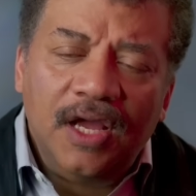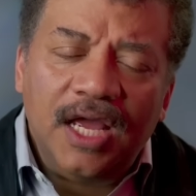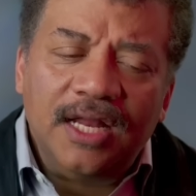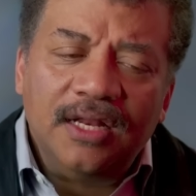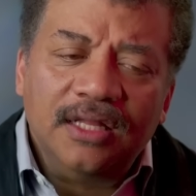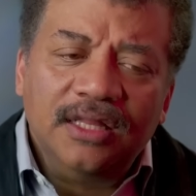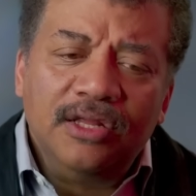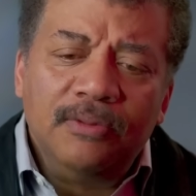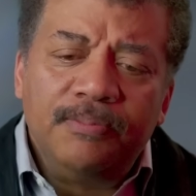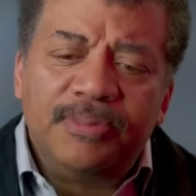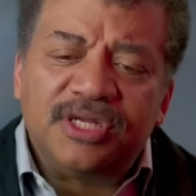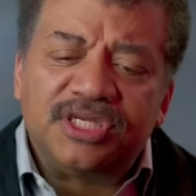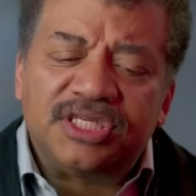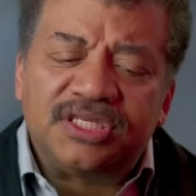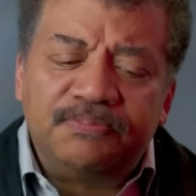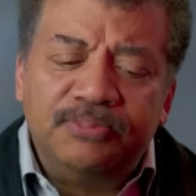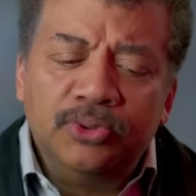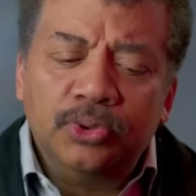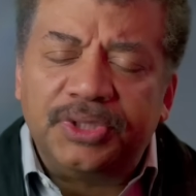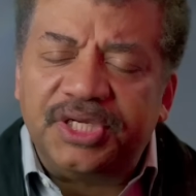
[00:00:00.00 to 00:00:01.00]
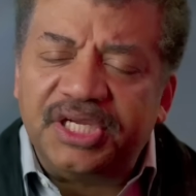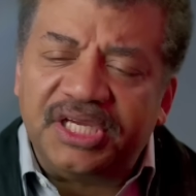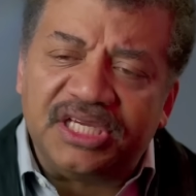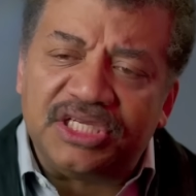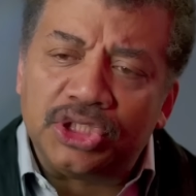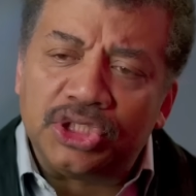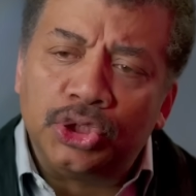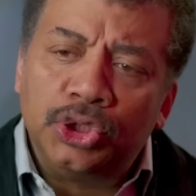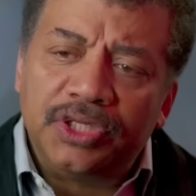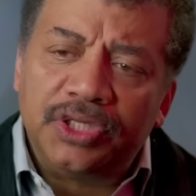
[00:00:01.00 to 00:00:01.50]
And a little bit of spooking
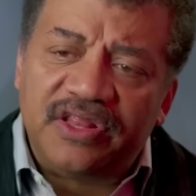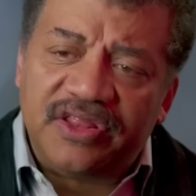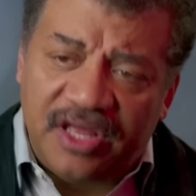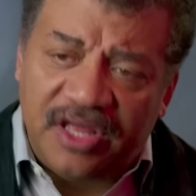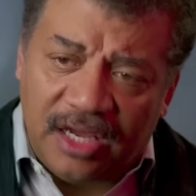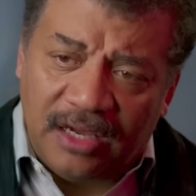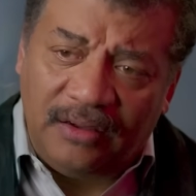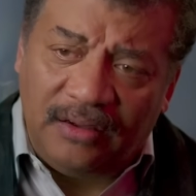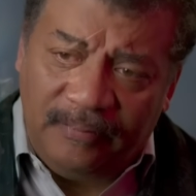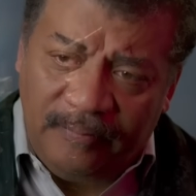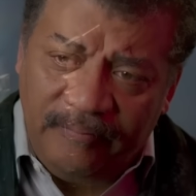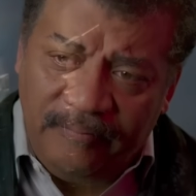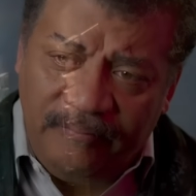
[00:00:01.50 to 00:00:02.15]
is a good thing.